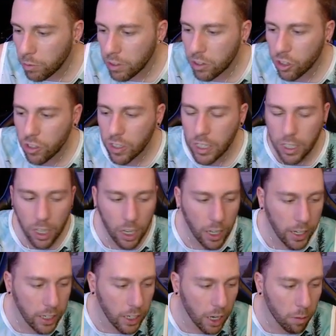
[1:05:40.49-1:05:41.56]
We just see the
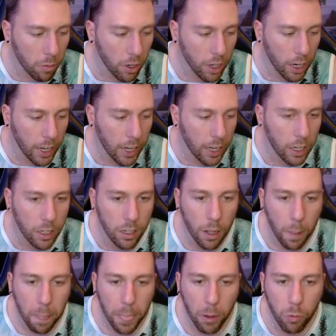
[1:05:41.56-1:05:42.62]
lady come on land
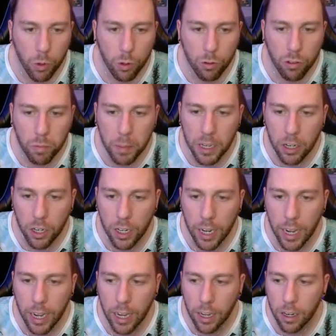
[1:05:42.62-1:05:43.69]
with her spear in
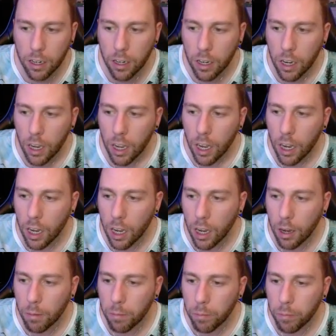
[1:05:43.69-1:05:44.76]
hand,
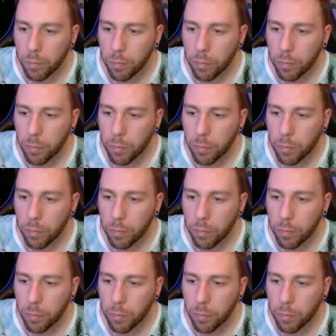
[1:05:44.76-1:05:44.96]
but